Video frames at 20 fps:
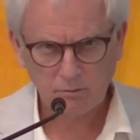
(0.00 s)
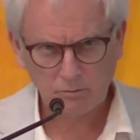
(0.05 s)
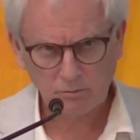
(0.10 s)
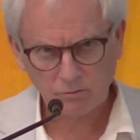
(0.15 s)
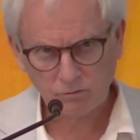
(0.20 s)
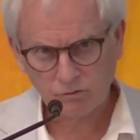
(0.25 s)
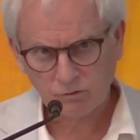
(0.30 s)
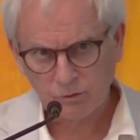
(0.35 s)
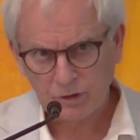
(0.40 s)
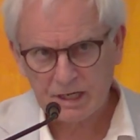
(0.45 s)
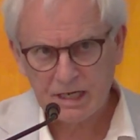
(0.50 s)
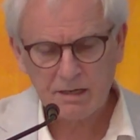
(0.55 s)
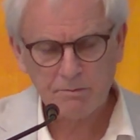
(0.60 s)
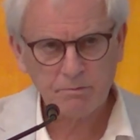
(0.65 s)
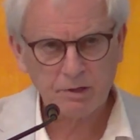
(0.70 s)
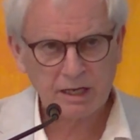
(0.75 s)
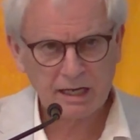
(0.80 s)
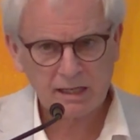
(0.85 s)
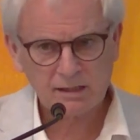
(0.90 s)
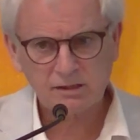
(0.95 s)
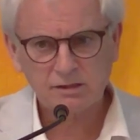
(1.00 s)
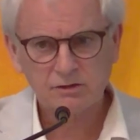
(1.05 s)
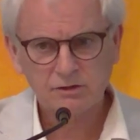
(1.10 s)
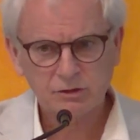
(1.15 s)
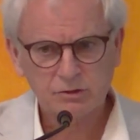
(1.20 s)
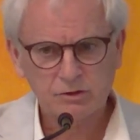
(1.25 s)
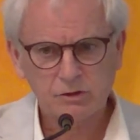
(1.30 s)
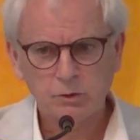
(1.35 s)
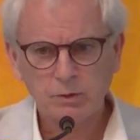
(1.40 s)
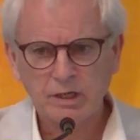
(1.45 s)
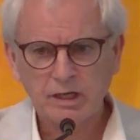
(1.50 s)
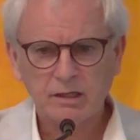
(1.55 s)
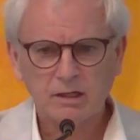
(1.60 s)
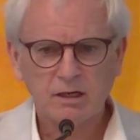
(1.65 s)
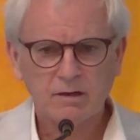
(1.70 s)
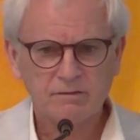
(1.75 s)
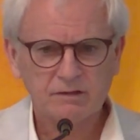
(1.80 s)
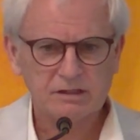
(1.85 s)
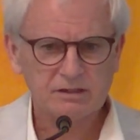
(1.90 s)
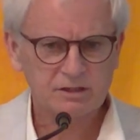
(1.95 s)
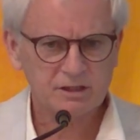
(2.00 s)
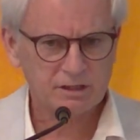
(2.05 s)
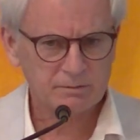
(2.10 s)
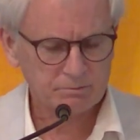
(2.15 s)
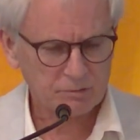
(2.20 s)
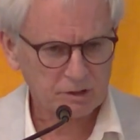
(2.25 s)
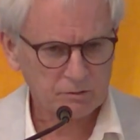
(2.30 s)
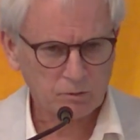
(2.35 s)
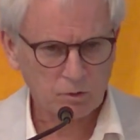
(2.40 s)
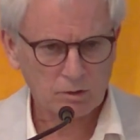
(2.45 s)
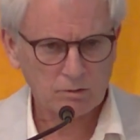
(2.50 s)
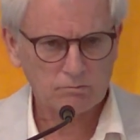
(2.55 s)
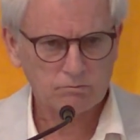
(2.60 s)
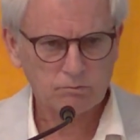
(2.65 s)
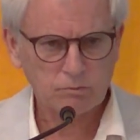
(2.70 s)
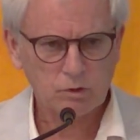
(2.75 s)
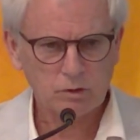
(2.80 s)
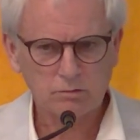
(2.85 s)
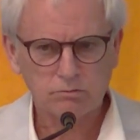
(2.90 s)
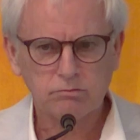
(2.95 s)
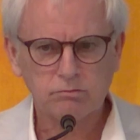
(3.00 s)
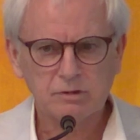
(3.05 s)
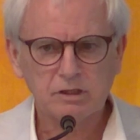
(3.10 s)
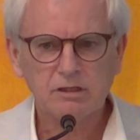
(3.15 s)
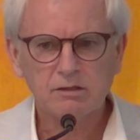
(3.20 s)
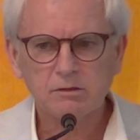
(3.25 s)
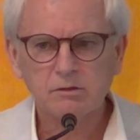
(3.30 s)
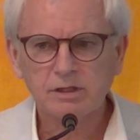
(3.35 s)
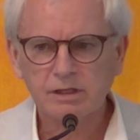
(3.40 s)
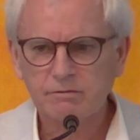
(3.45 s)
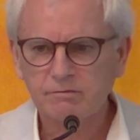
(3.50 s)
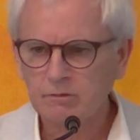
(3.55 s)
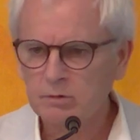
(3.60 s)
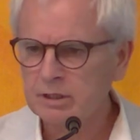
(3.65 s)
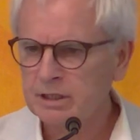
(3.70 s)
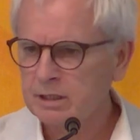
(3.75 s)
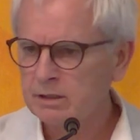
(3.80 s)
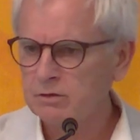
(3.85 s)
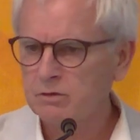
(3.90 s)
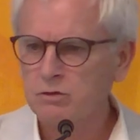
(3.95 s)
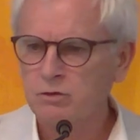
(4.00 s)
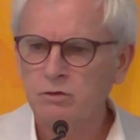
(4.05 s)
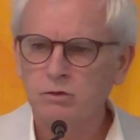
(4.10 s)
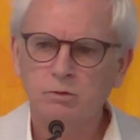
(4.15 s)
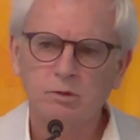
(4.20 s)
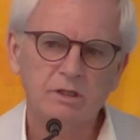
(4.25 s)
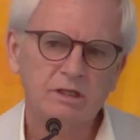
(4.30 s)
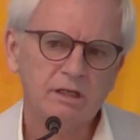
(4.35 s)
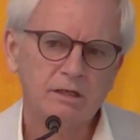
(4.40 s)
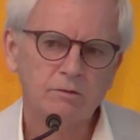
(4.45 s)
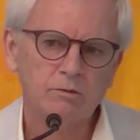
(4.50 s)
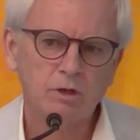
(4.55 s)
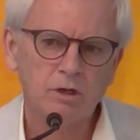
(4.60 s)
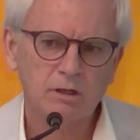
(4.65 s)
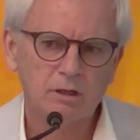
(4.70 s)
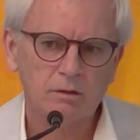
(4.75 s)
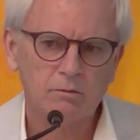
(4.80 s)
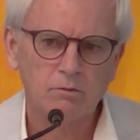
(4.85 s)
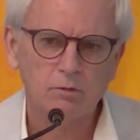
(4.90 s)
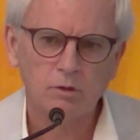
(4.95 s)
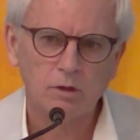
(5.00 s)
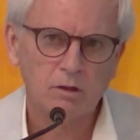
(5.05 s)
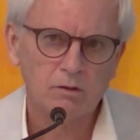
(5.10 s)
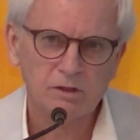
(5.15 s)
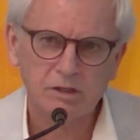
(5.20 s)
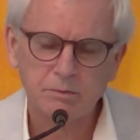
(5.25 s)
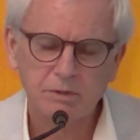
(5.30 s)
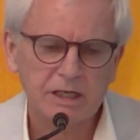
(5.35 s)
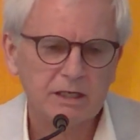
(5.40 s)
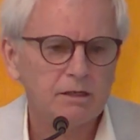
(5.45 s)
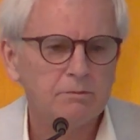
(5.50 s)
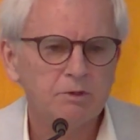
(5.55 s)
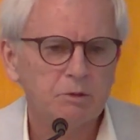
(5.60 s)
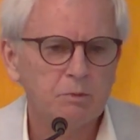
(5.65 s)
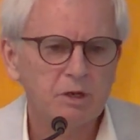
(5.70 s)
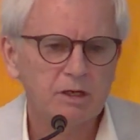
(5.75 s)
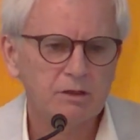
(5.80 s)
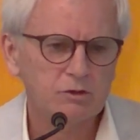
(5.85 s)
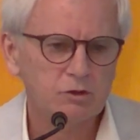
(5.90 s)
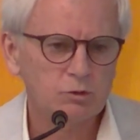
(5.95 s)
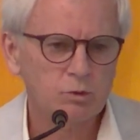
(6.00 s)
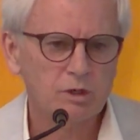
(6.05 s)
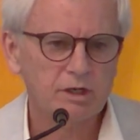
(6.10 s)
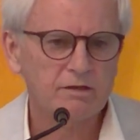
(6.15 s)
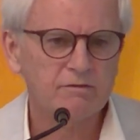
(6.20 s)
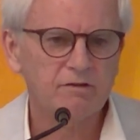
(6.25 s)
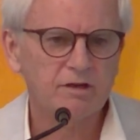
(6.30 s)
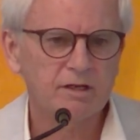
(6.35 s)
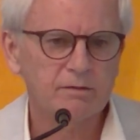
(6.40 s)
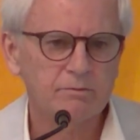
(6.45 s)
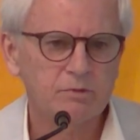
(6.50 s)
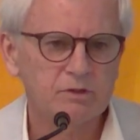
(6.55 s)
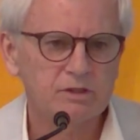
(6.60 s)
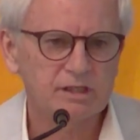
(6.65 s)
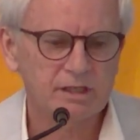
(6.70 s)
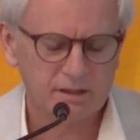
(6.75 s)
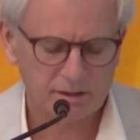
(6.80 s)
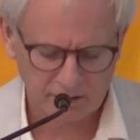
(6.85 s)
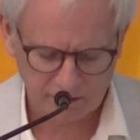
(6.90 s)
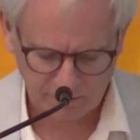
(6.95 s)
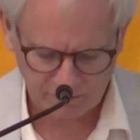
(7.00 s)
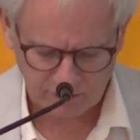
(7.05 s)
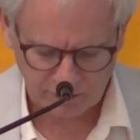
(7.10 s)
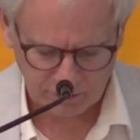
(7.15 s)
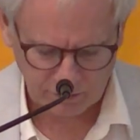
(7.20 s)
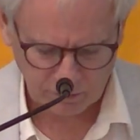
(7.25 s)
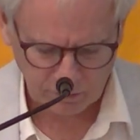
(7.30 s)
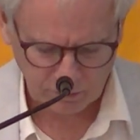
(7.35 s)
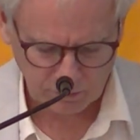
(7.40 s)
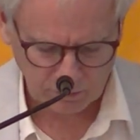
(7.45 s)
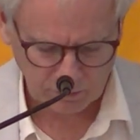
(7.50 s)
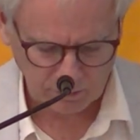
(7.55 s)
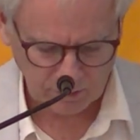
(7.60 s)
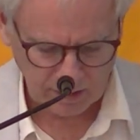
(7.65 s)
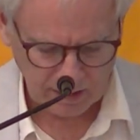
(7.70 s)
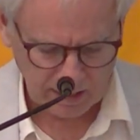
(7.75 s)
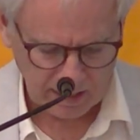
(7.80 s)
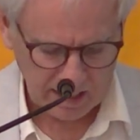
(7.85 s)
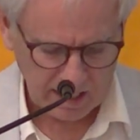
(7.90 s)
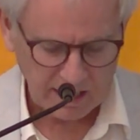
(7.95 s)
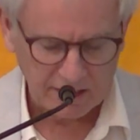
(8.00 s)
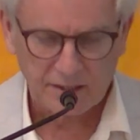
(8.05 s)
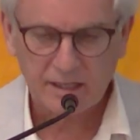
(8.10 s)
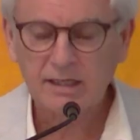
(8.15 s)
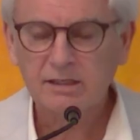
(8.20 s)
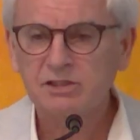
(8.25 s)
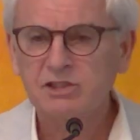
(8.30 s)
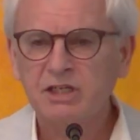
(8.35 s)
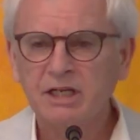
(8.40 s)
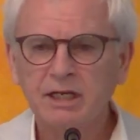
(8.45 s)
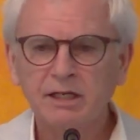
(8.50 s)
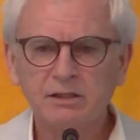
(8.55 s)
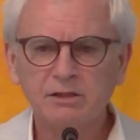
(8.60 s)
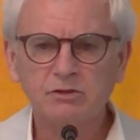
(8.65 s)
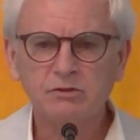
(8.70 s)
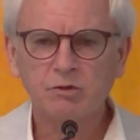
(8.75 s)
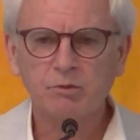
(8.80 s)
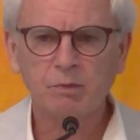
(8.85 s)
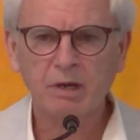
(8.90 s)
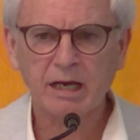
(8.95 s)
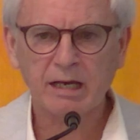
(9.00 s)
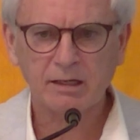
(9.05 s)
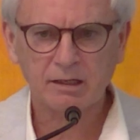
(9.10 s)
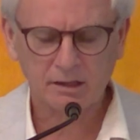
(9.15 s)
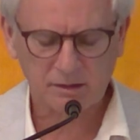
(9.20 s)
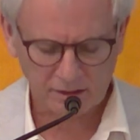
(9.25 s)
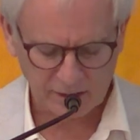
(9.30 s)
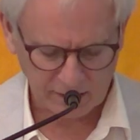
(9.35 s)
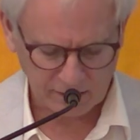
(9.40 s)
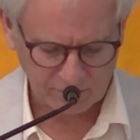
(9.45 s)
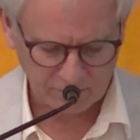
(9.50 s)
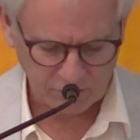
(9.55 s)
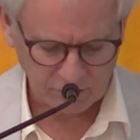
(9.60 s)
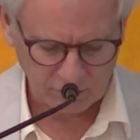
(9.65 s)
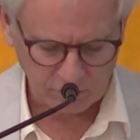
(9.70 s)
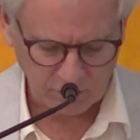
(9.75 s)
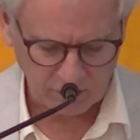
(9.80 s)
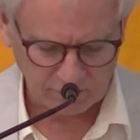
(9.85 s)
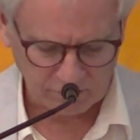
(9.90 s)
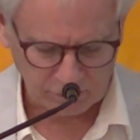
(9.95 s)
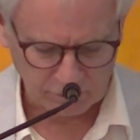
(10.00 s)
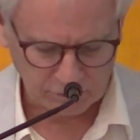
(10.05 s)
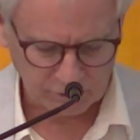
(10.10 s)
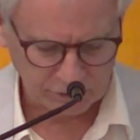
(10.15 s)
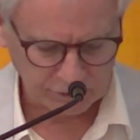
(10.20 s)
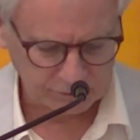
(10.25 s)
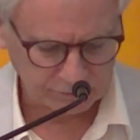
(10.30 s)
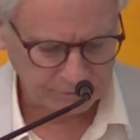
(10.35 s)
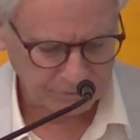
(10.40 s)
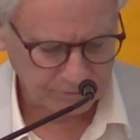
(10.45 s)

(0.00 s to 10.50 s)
free passengers who got off the ship and were literally free to do what they wanted, only made up about 25% of the total. That changed dramatically after the Revolution.